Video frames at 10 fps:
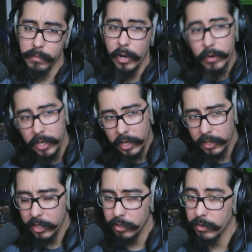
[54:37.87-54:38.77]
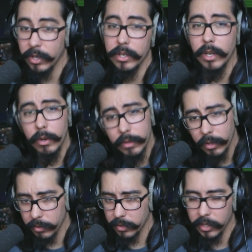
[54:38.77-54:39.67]
promote it and they do
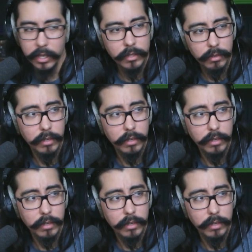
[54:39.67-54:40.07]
condone those things,